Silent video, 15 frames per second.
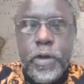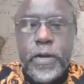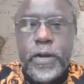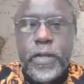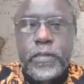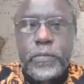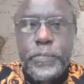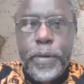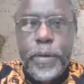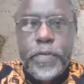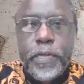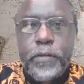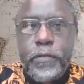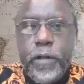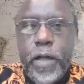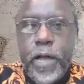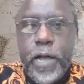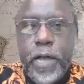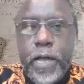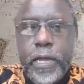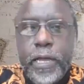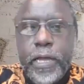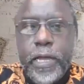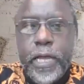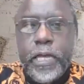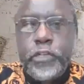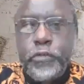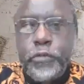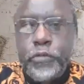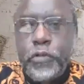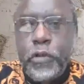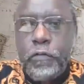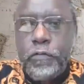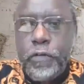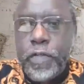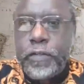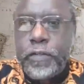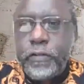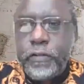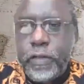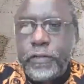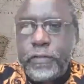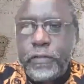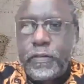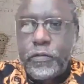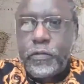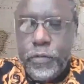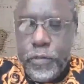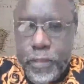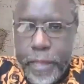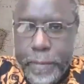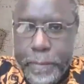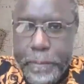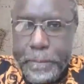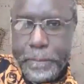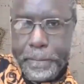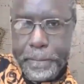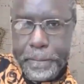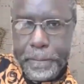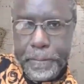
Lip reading: to address particular issues of interest to them.